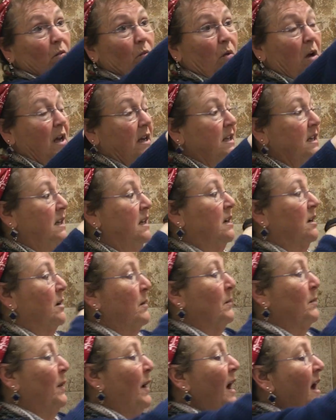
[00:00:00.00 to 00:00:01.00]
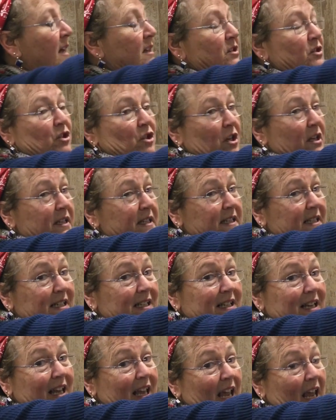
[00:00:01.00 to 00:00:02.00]
and 1 here, but just
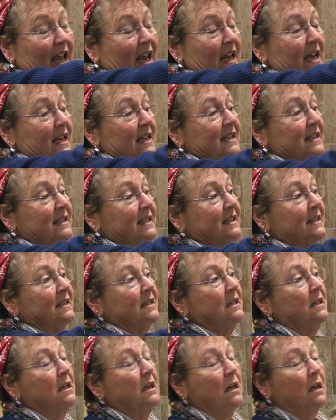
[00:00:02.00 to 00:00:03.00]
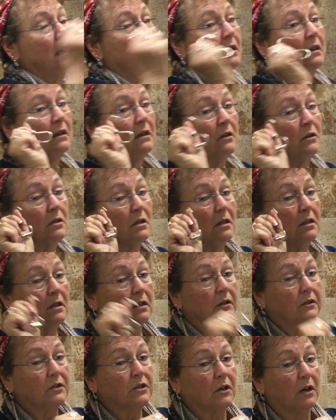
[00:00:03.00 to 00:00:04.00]
in case, here's a
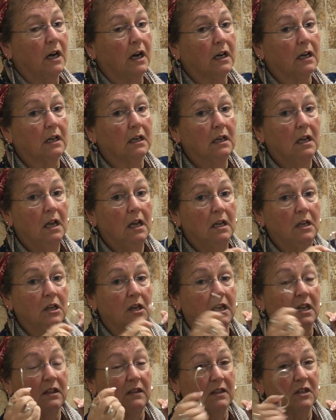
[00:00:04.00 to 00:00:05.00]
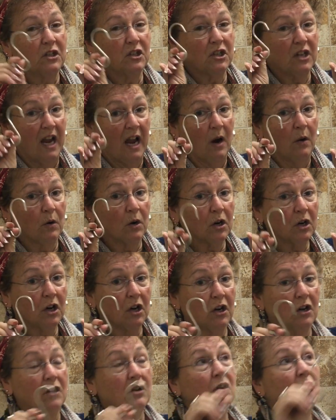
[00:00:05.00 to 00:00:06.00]
little trick. You get the shower
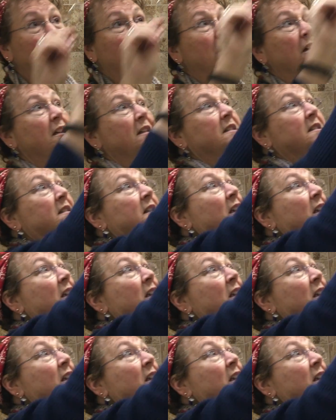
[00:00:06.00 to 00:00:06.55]
curtain hooks